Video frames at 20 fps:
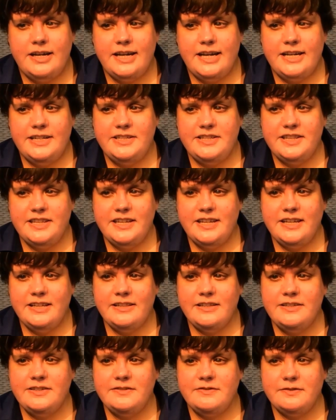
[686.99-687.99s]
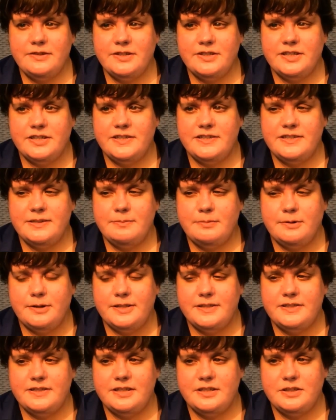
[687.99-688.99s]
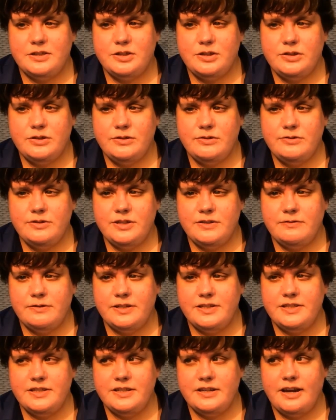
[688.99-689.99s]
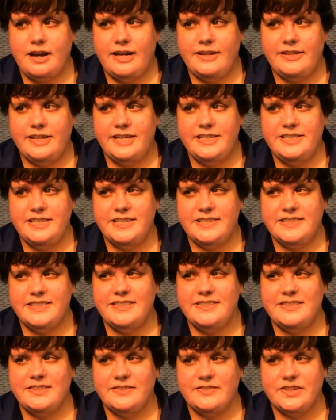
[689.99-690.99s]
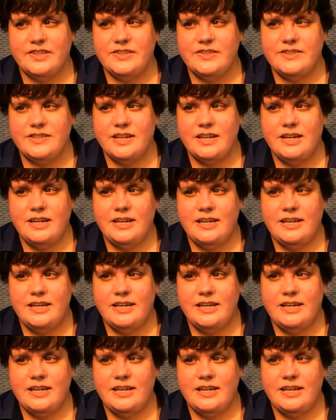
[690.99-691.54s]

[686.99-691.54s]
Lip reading: And the English version supports two different Online Daisy servers,